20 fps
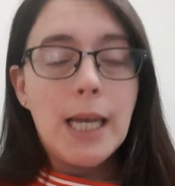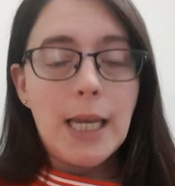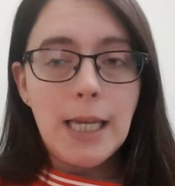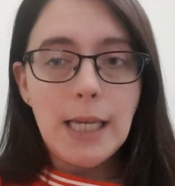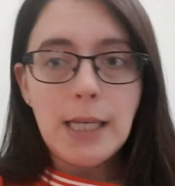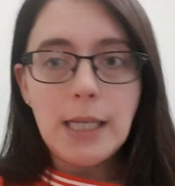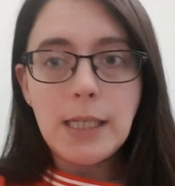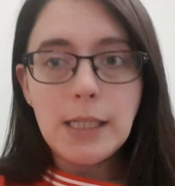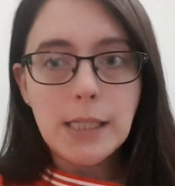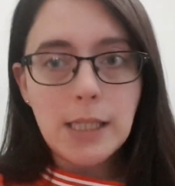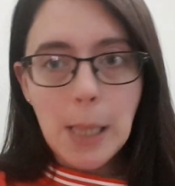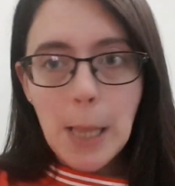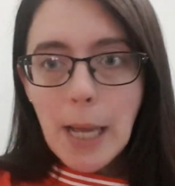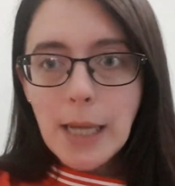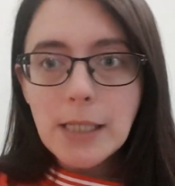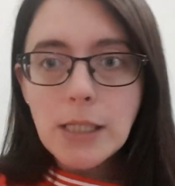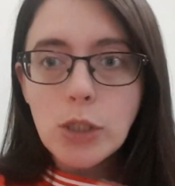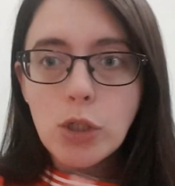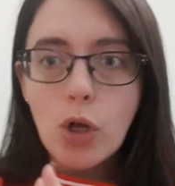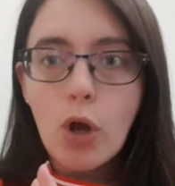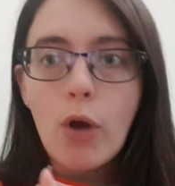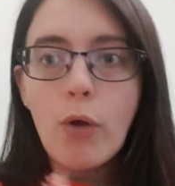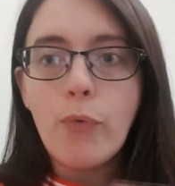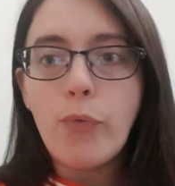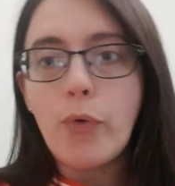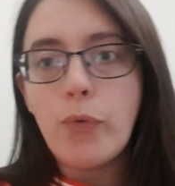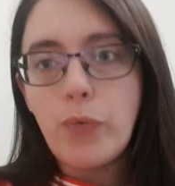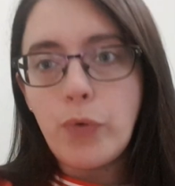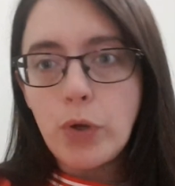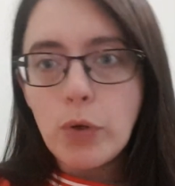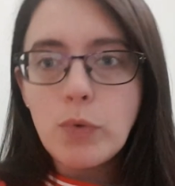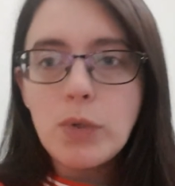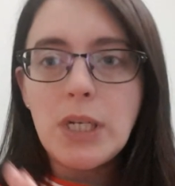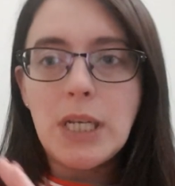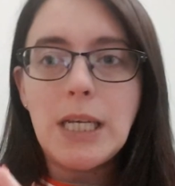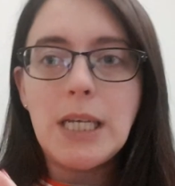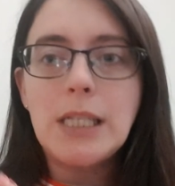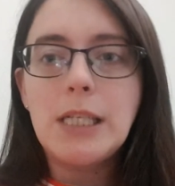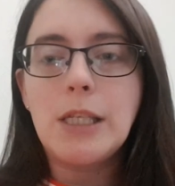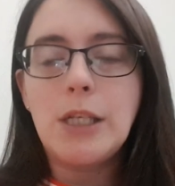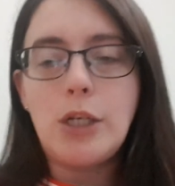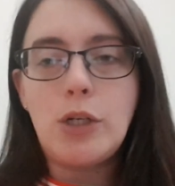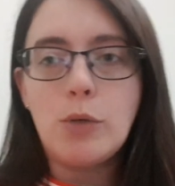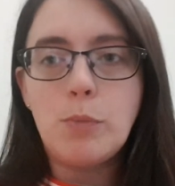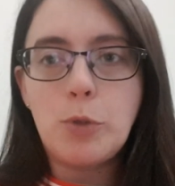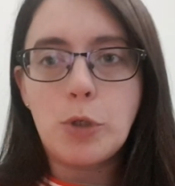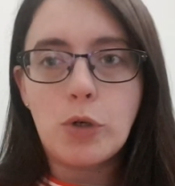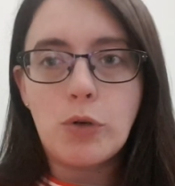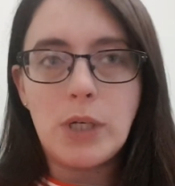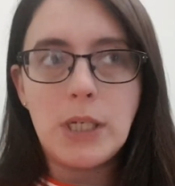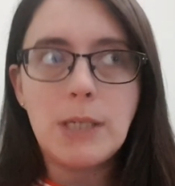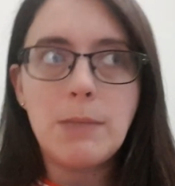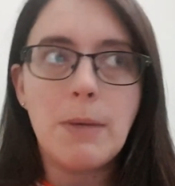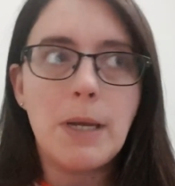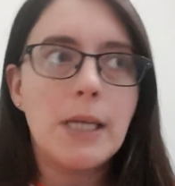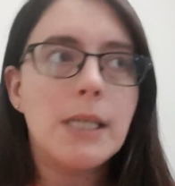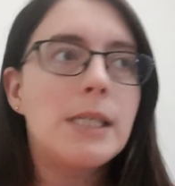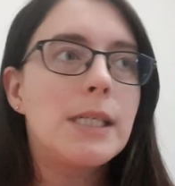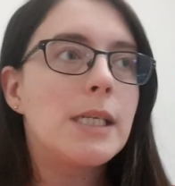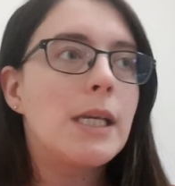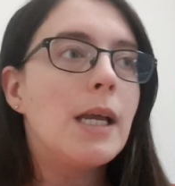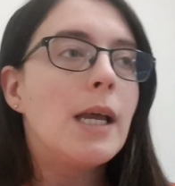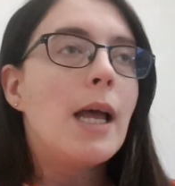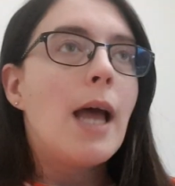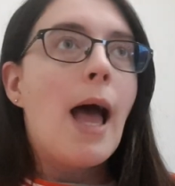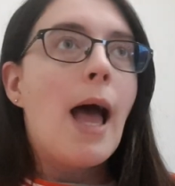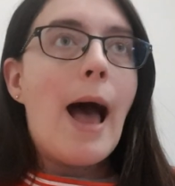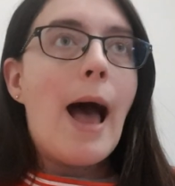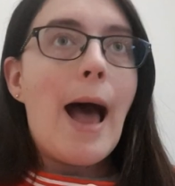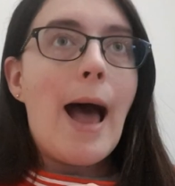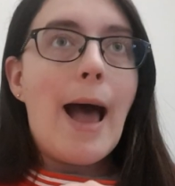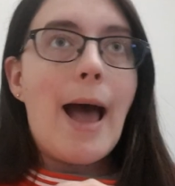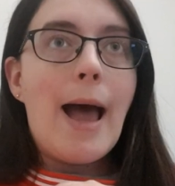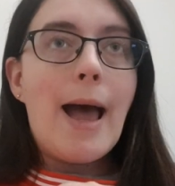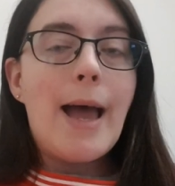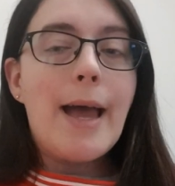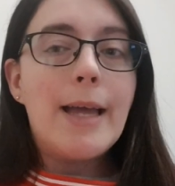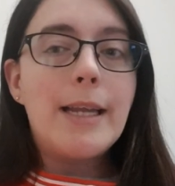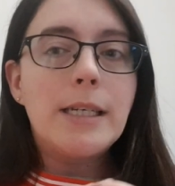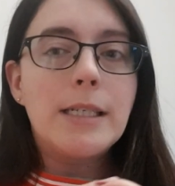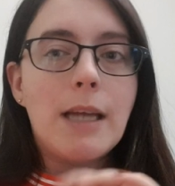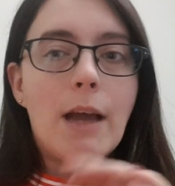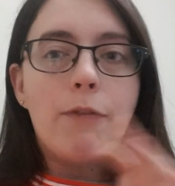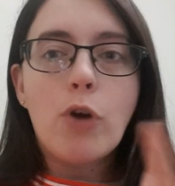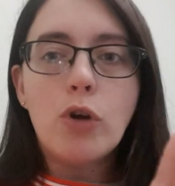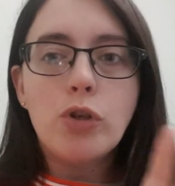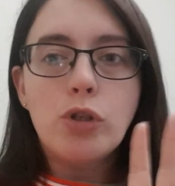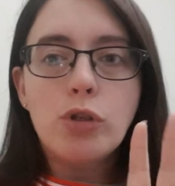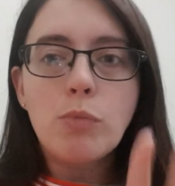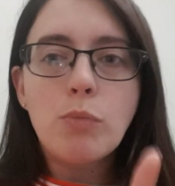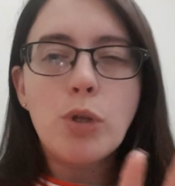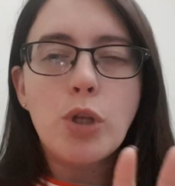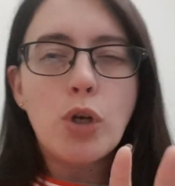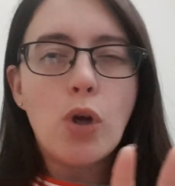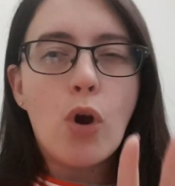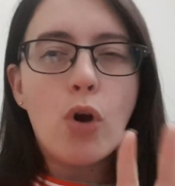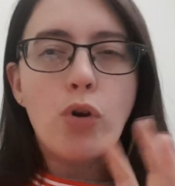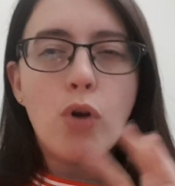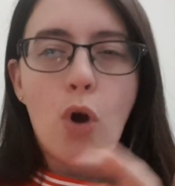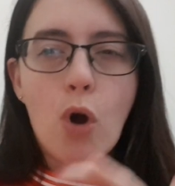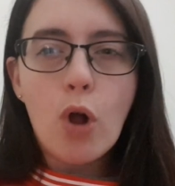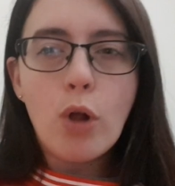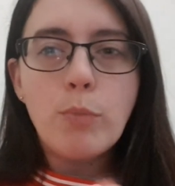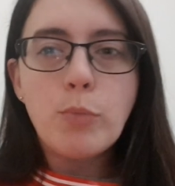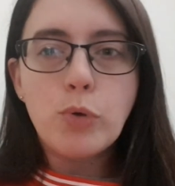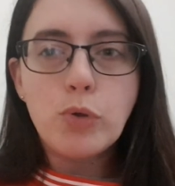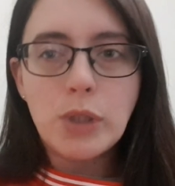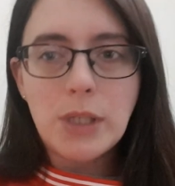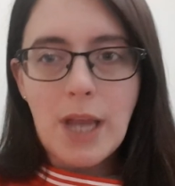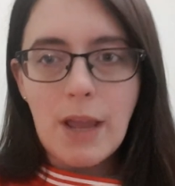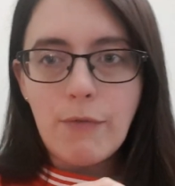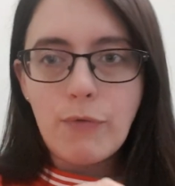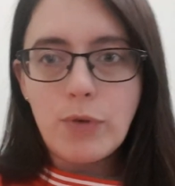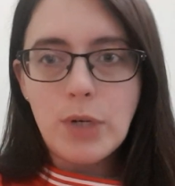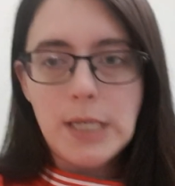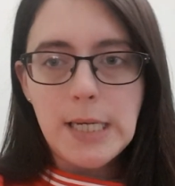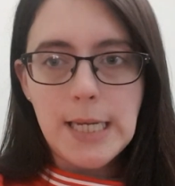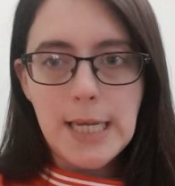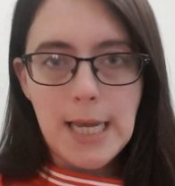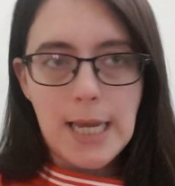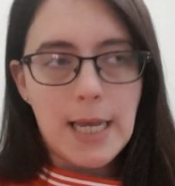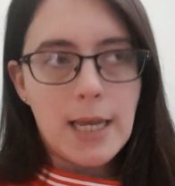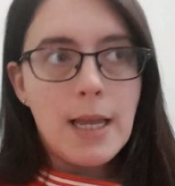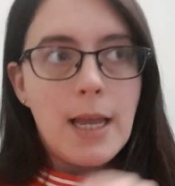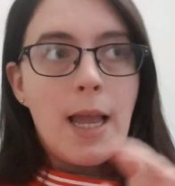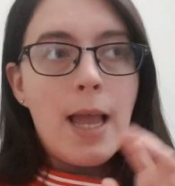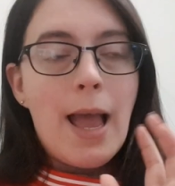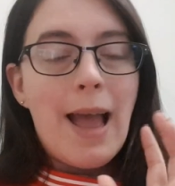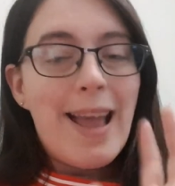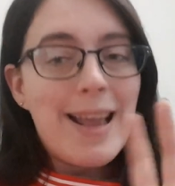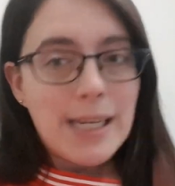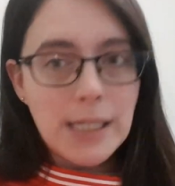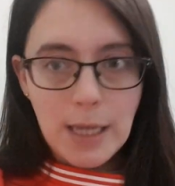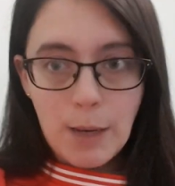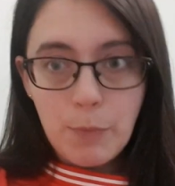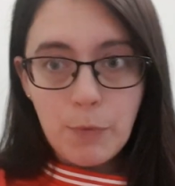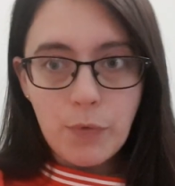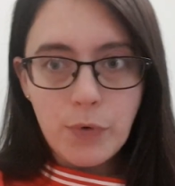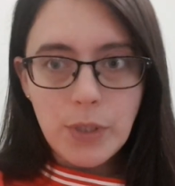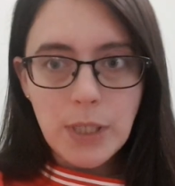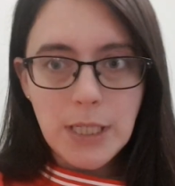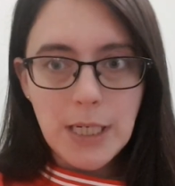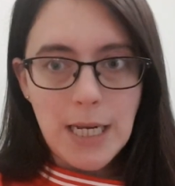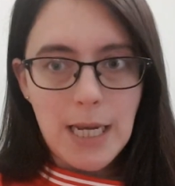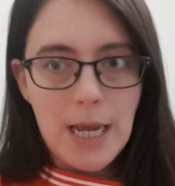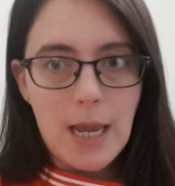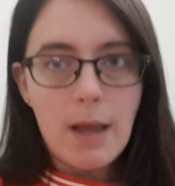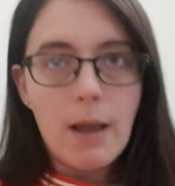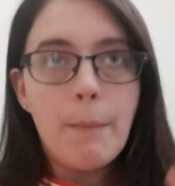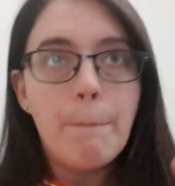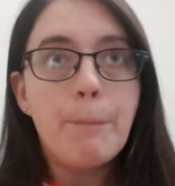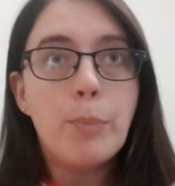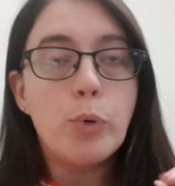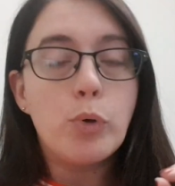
It is the last sort of few days leading up to Christmas and I've got something on almost every day except for today.